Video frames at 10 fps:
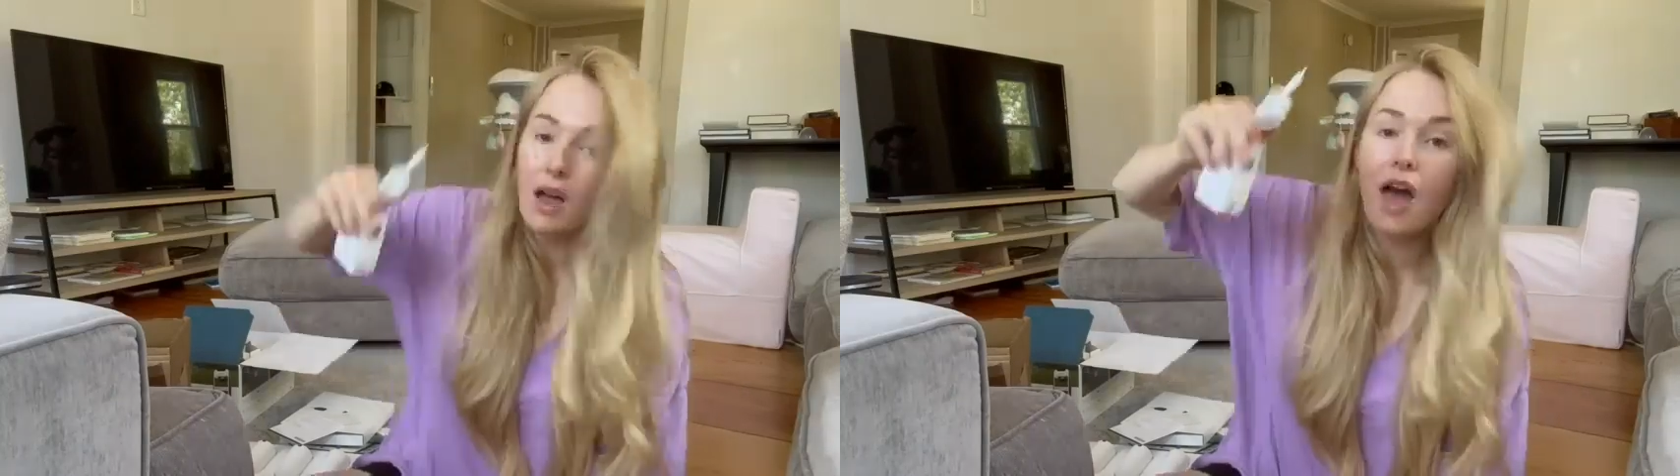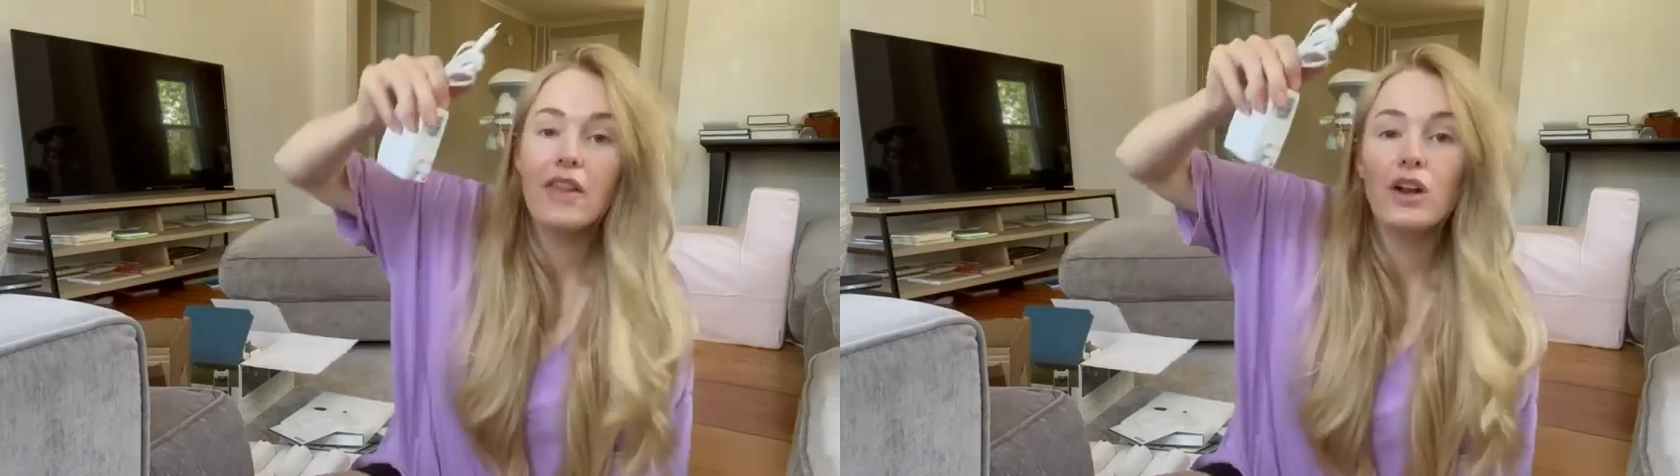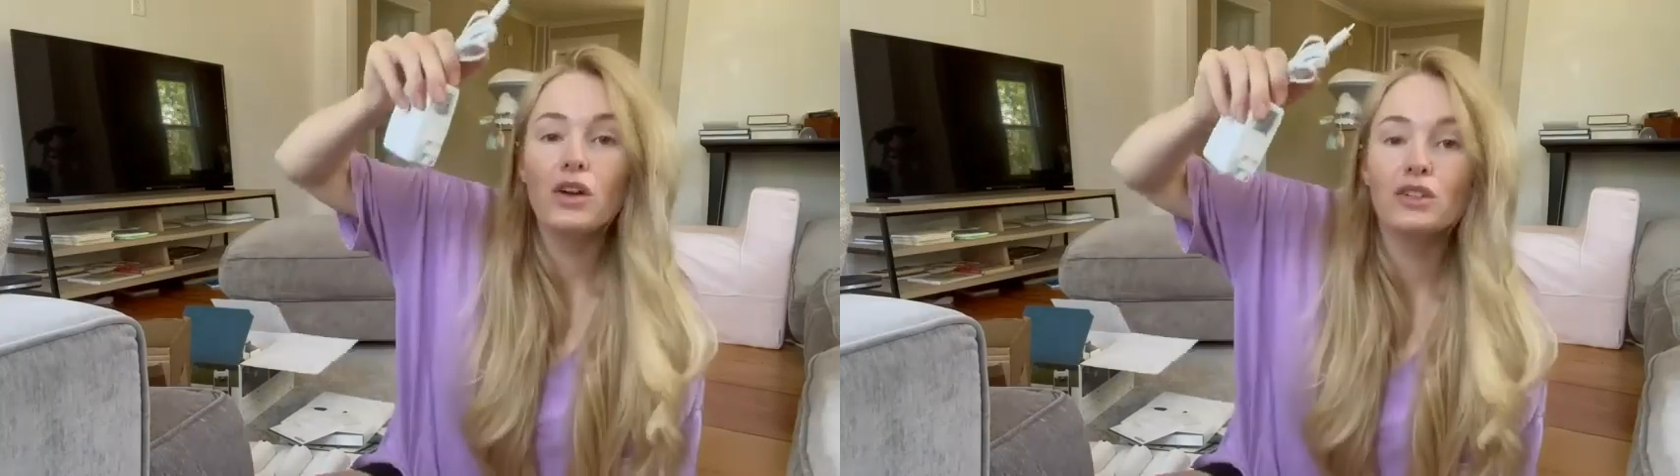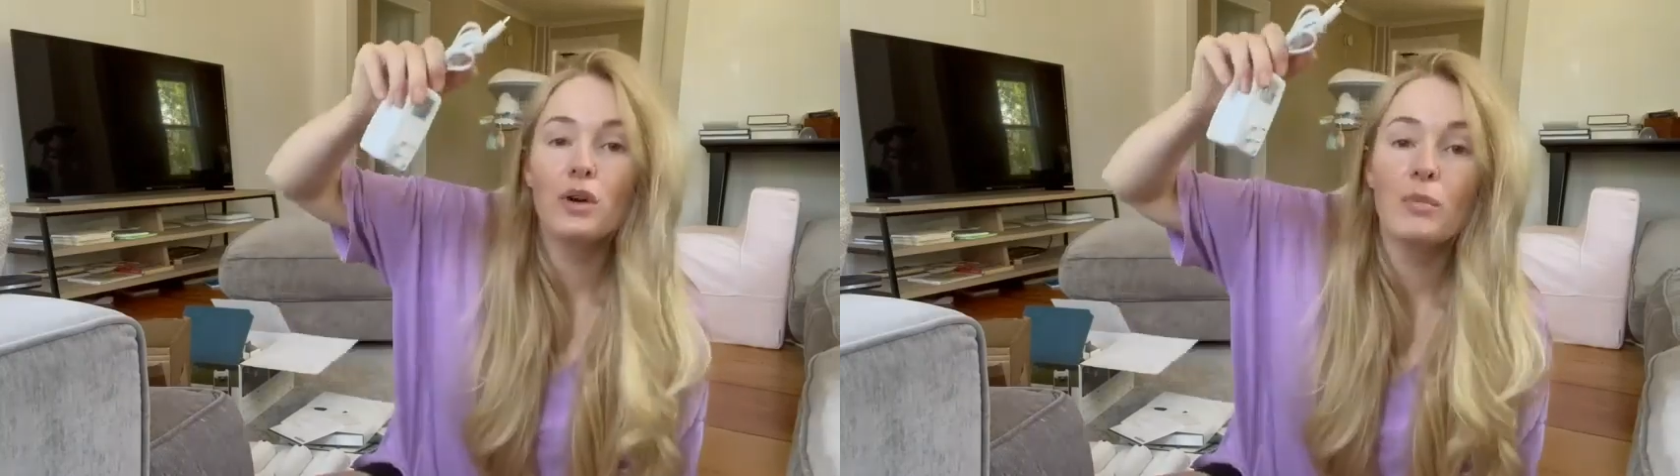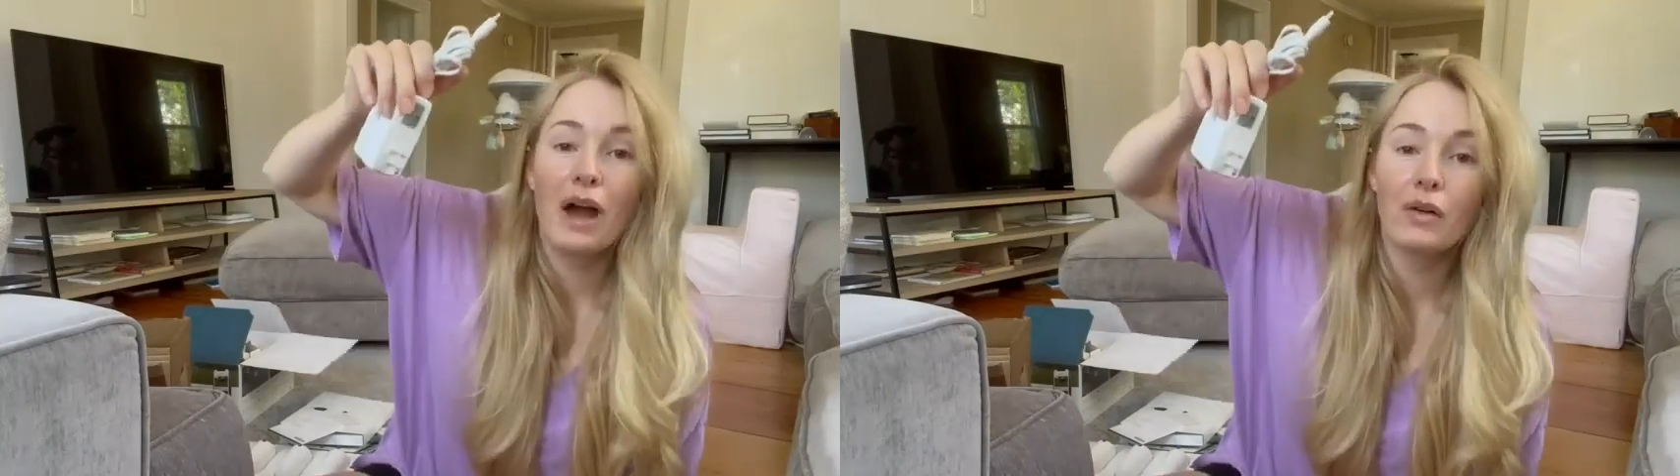And then also
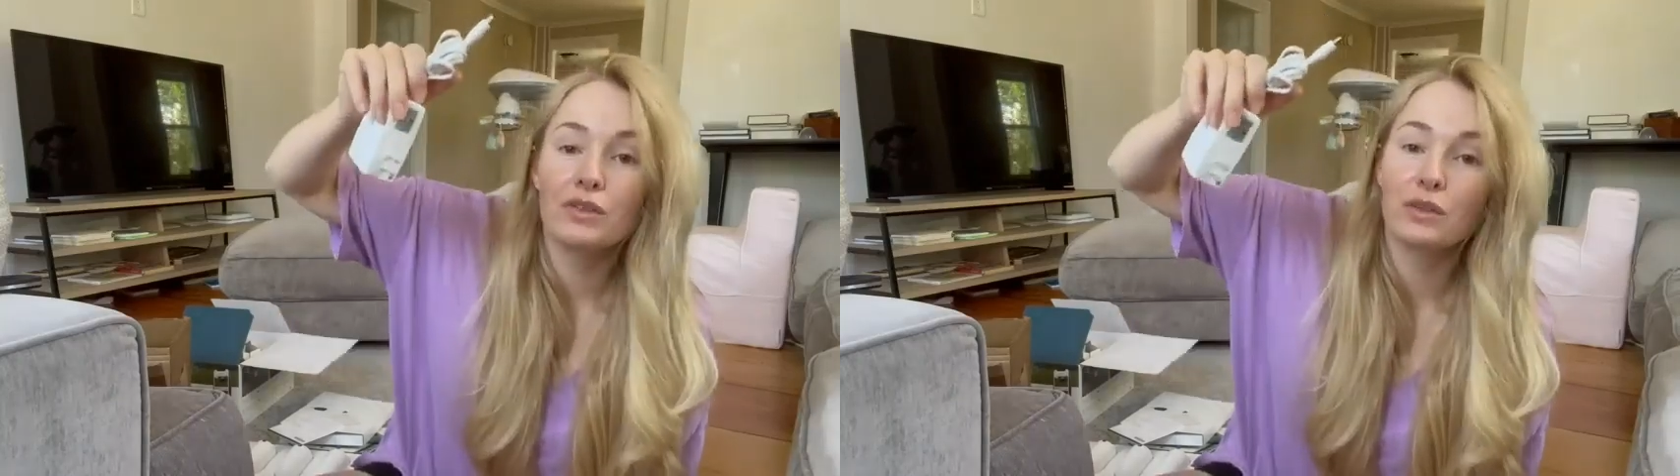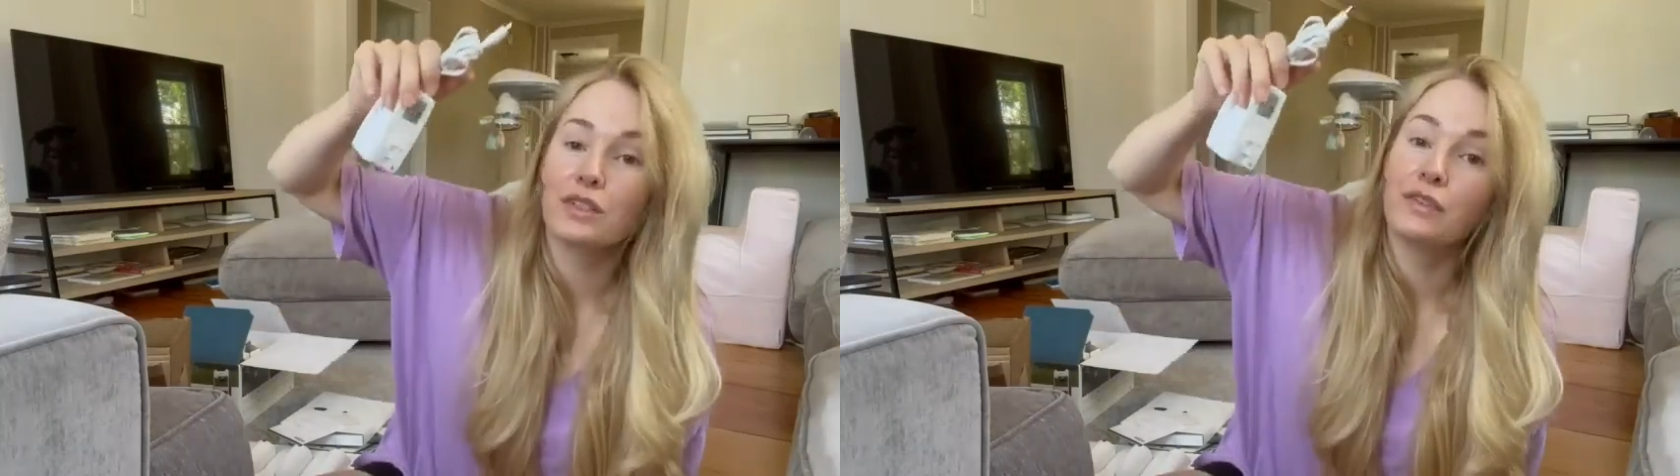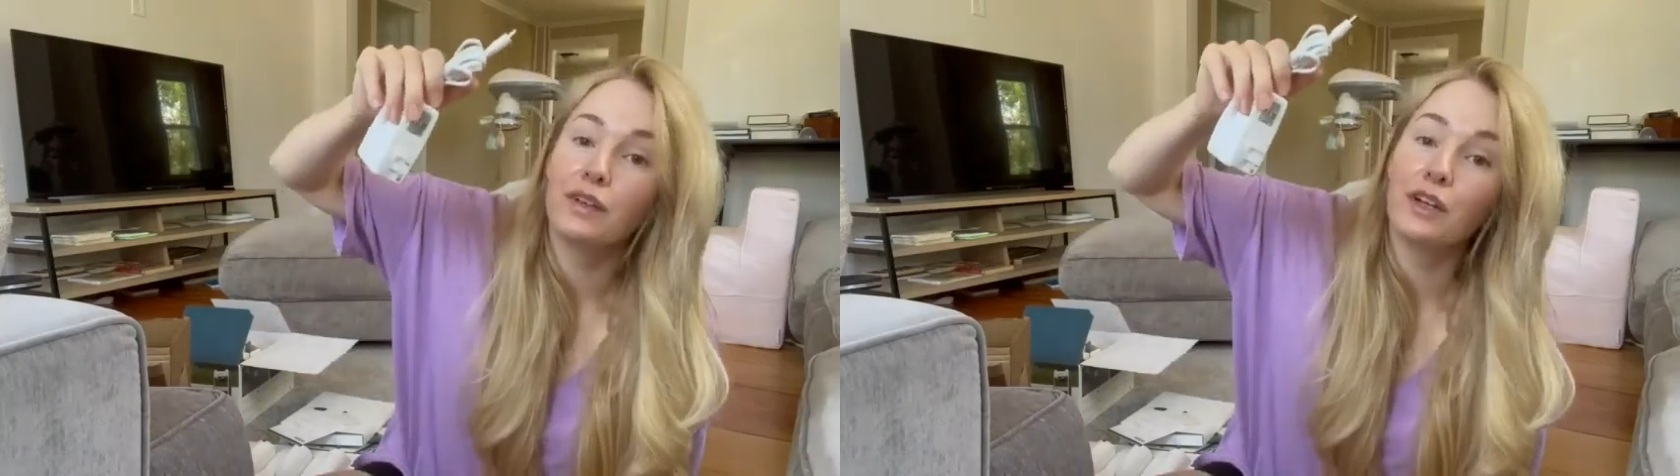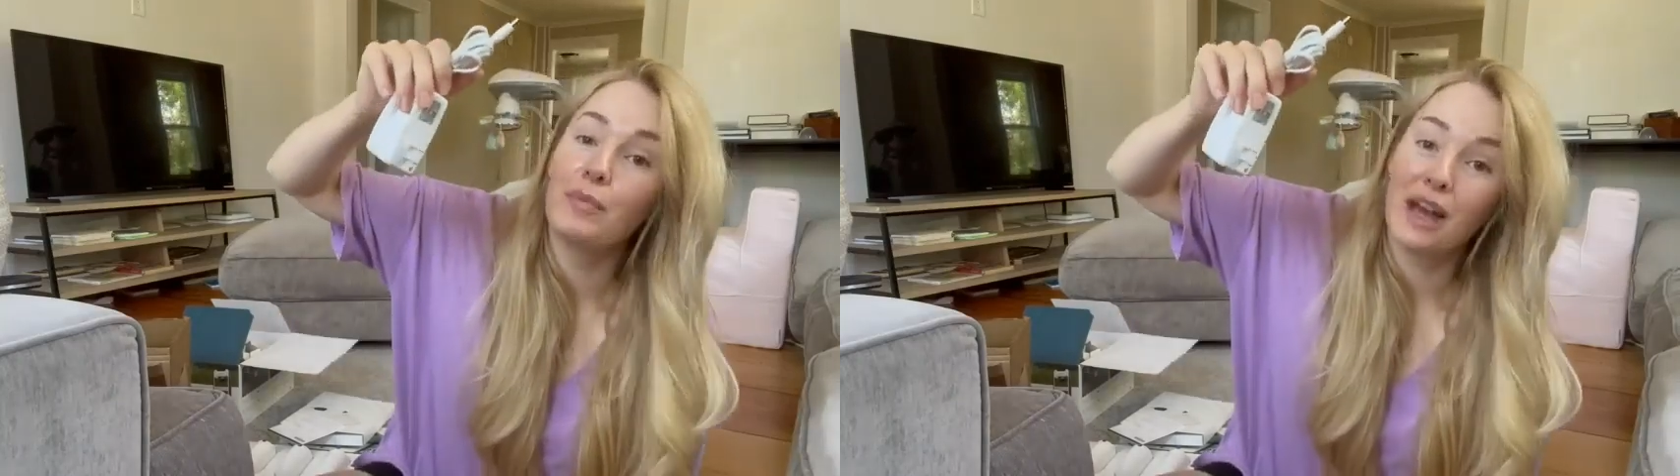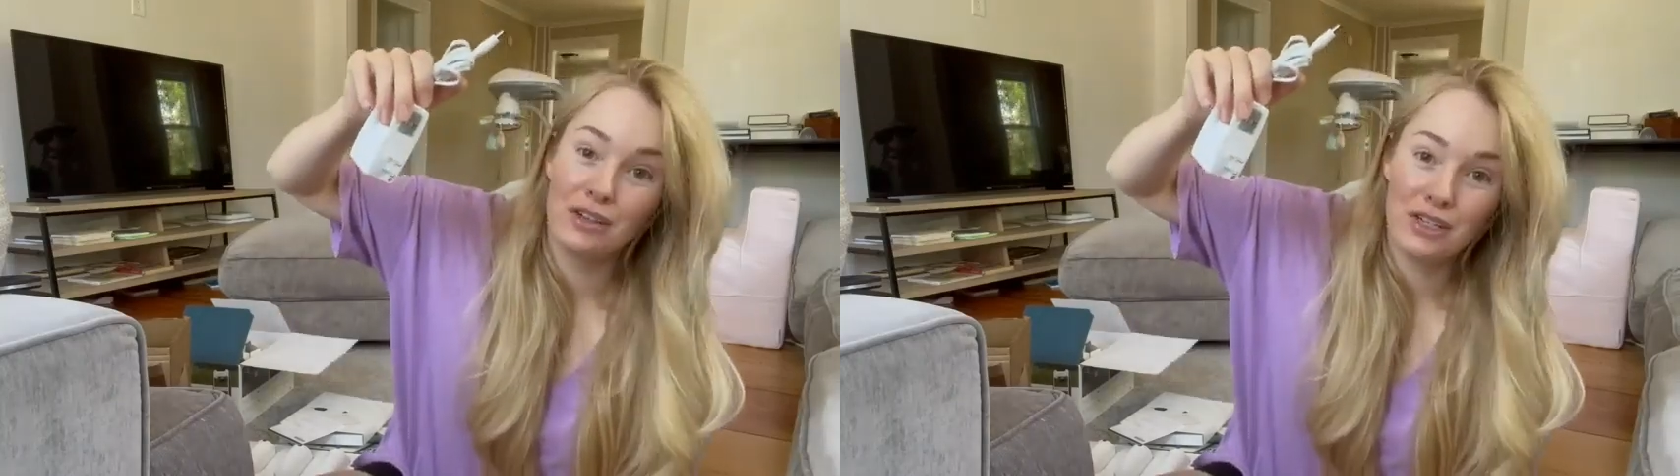a power source for your
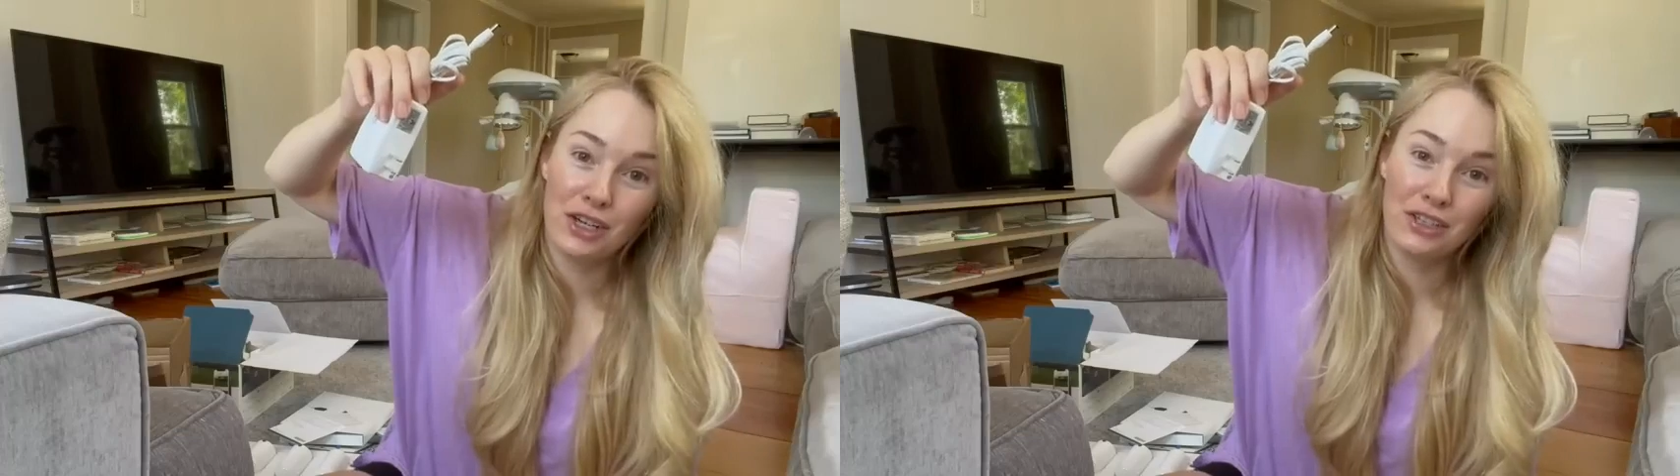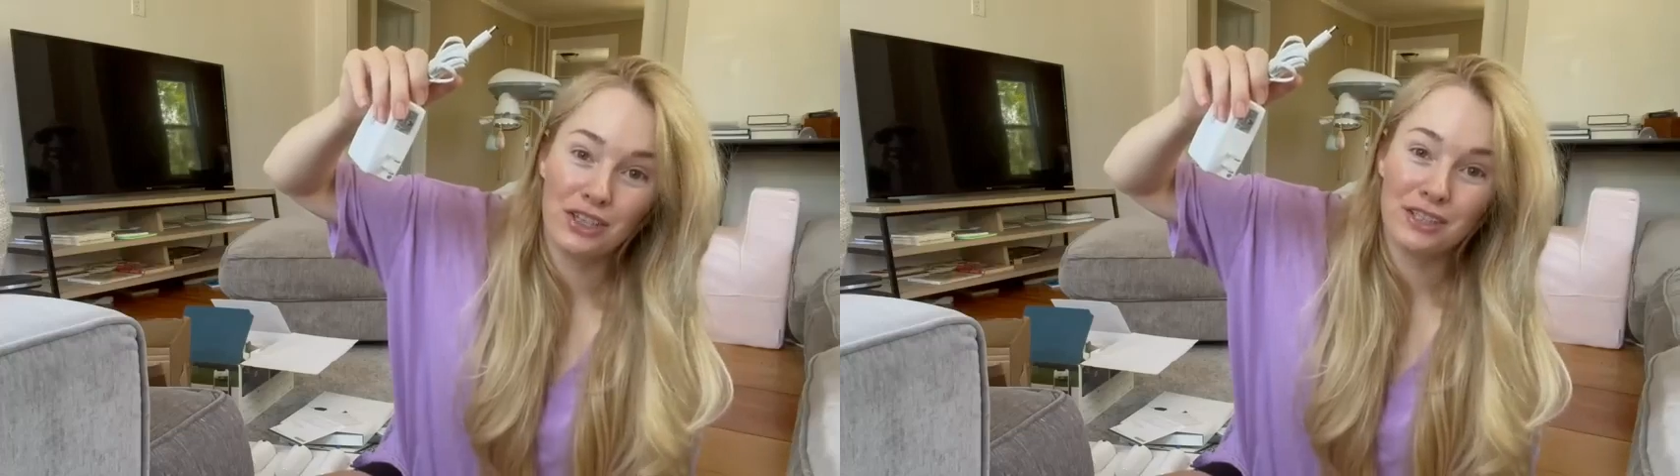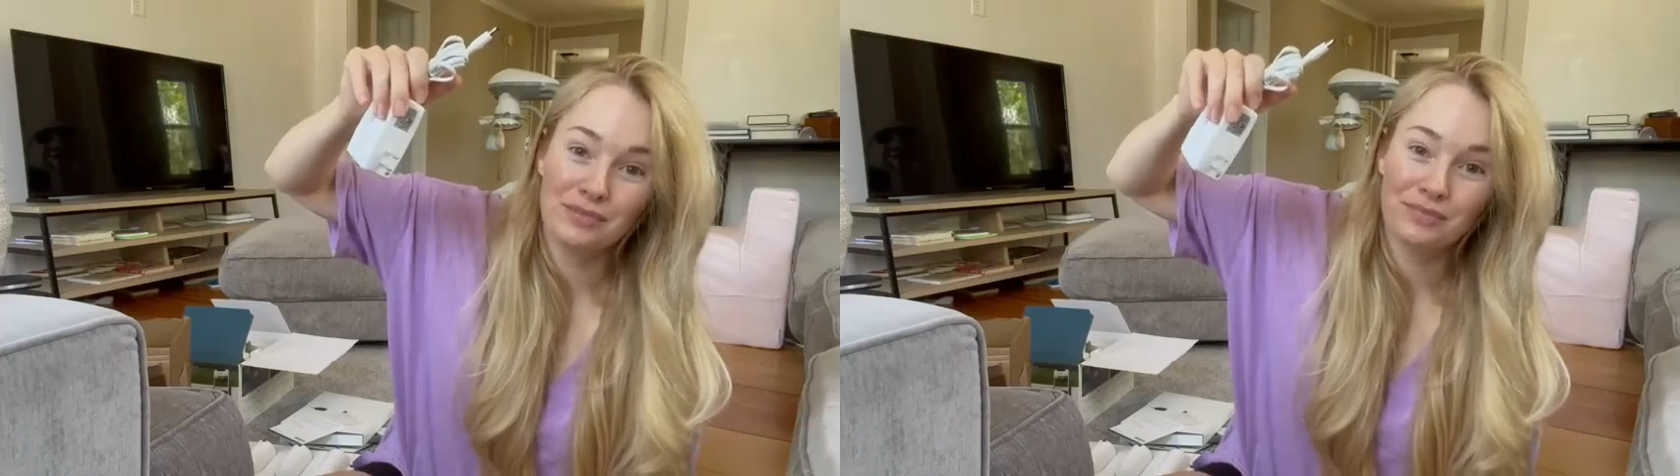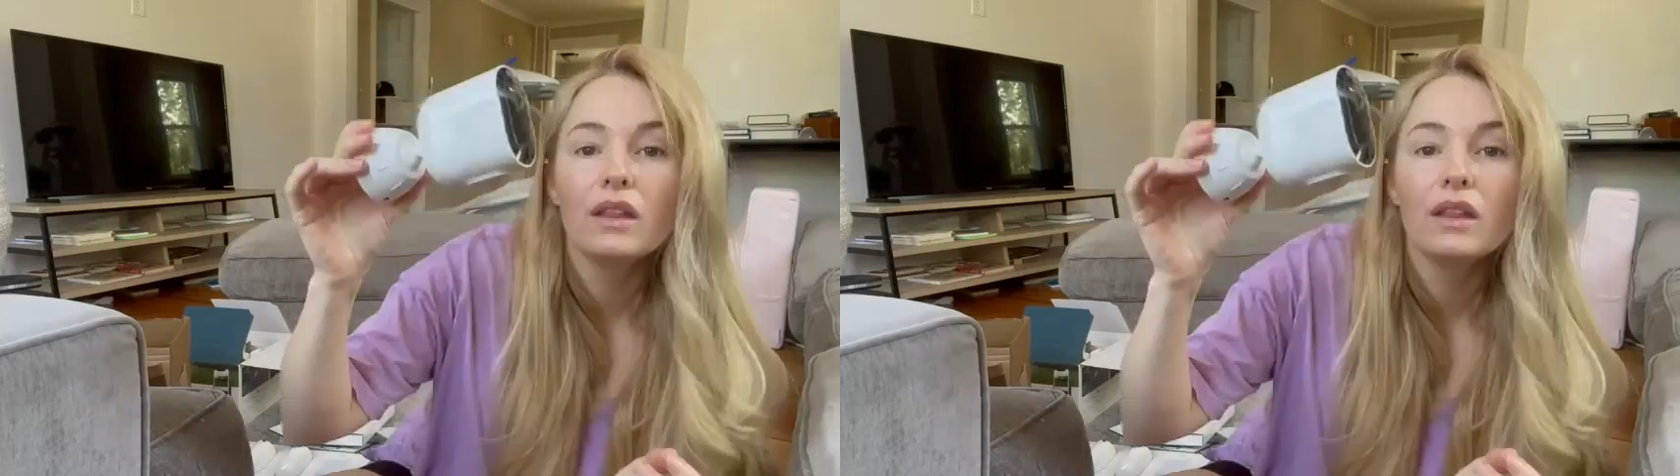battery charger.